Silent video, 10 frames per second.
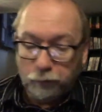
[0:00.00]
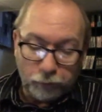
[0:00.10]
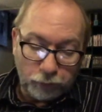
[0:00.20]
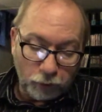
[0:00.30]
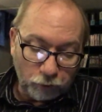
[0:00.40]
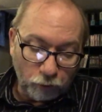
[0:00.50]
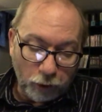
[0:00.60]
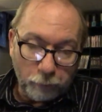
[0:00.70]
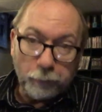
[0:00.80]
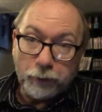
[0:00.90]
scared the crap
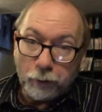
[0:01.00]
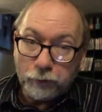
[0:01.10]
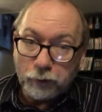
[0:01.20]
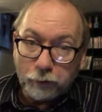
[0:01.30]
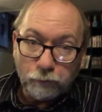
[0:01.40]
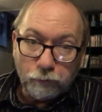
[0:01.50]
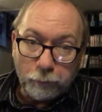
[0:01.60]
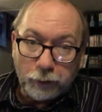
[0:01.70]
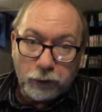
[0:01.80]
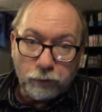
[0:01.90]
out of me. I thought it was like one of
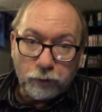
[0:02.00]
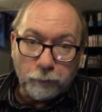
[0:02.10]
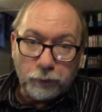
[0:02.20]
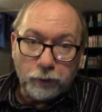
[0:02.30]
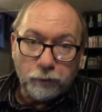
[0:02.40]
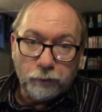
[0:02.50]
my kids or something like that.